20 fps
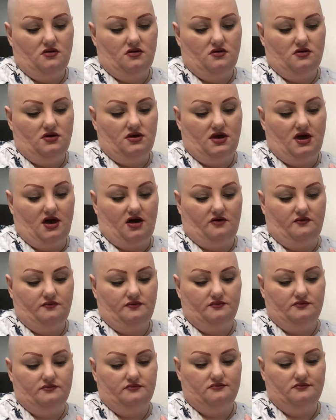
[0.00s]
Yeah,
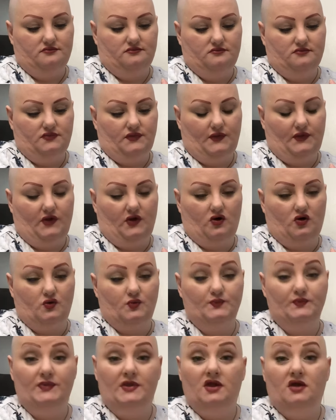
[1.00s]
so
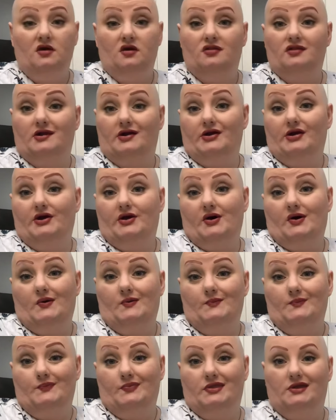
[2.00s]
there you go.
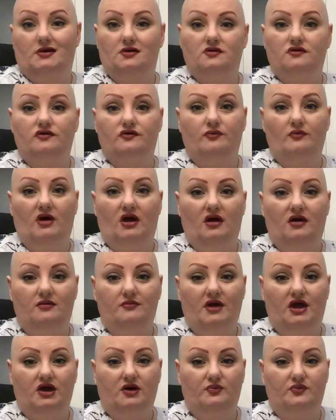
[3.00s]
There's my
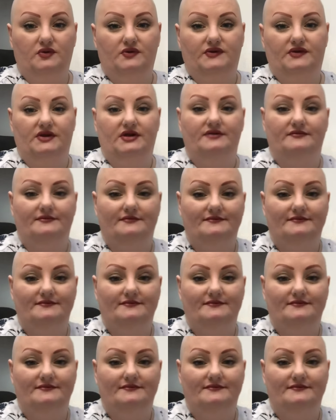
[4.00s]
makeup routine.